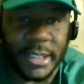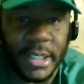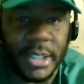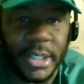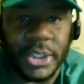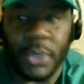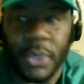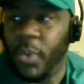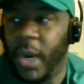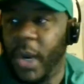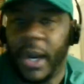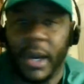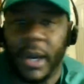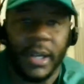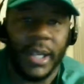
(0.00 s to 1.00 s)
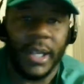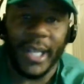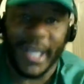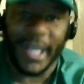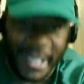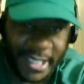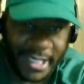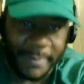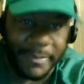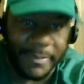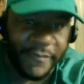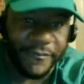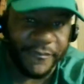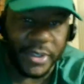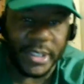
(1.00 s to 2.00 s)
to where he could be
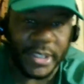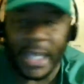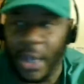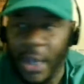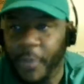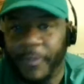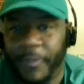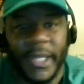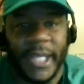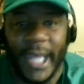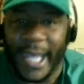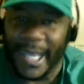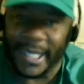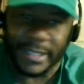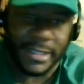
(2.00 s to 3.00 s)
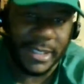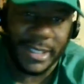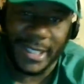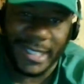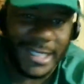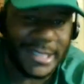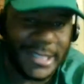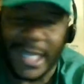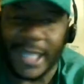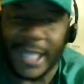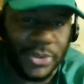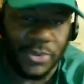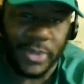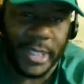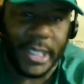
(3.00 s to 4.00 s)
fully healthy and he's not
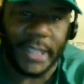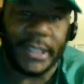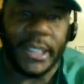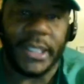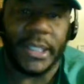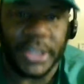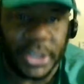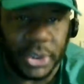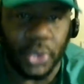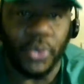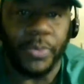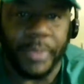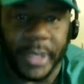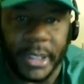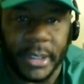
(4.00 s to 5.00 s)
doing anything stupid.